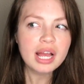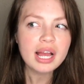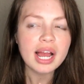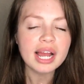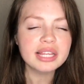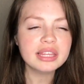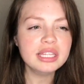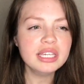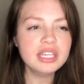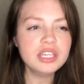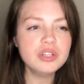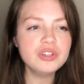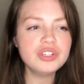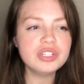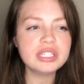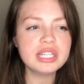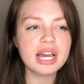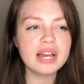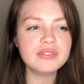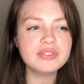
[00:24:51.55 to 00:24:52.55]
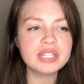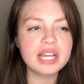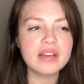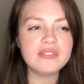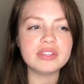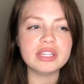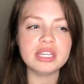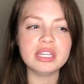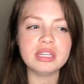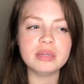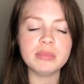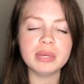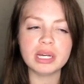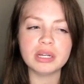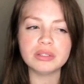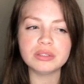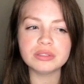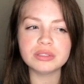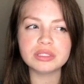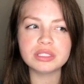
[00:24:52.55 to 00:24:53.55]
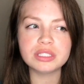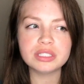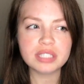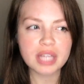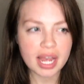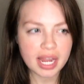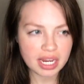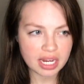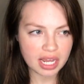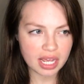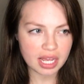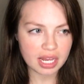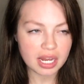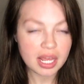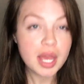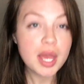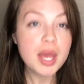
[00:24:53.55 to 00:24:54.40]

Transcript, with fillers: I think you just have to have an email sign in.